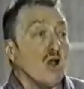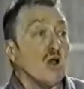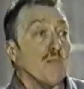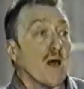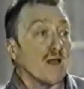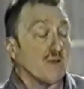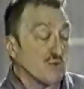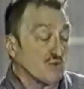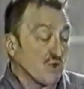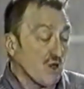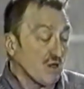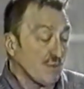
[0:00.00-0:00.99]
Her body was
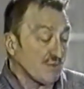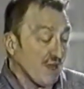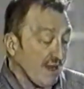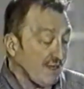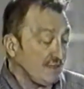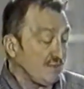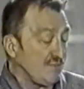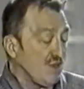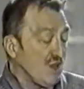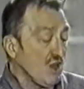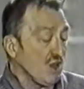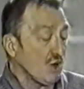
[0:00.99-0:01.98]
drawn up tight,
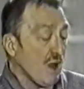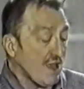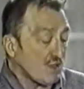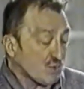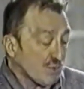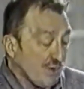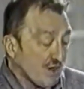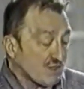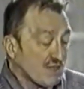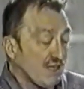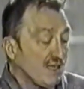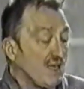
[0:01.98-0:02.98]
her eyes were
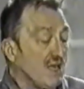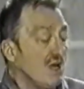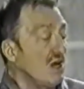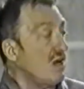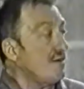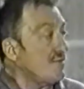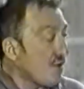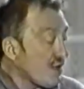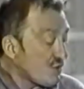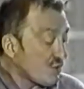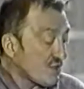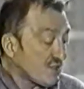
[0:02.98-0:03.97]
piercing, her
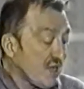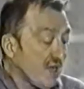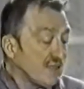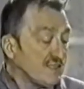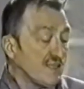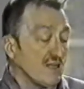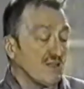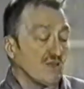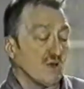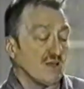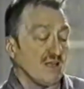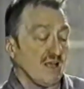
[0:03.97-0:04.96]
voice was tense and
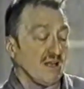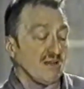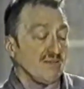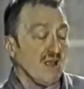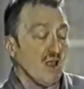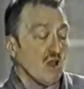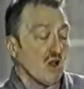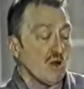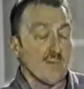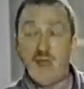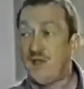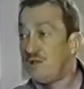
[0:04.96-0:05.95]
authoritative, her
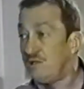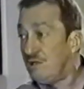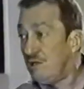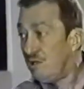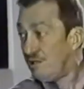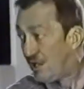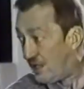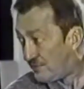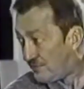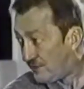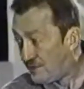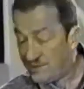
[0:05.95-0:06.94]
manner
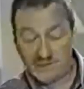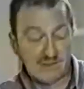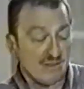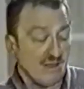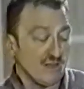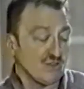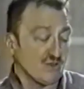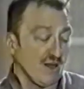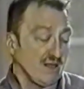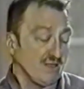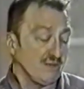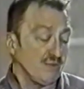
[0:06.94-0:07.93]
confident and
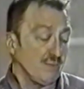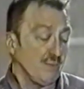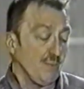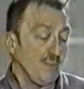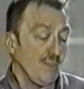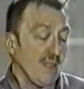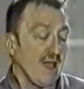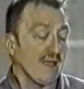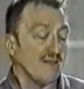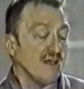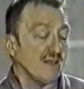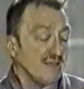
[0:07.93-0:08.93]
strident. I
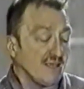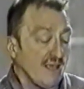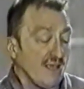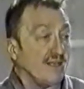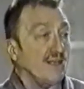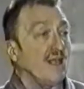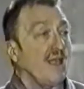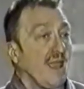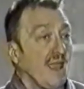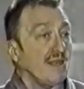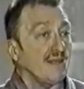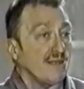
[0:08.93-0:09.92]
had done it again,
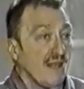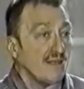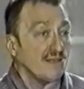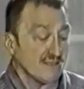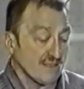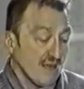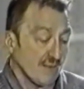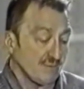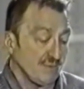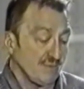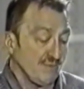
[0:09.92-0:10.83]
and it had to stop.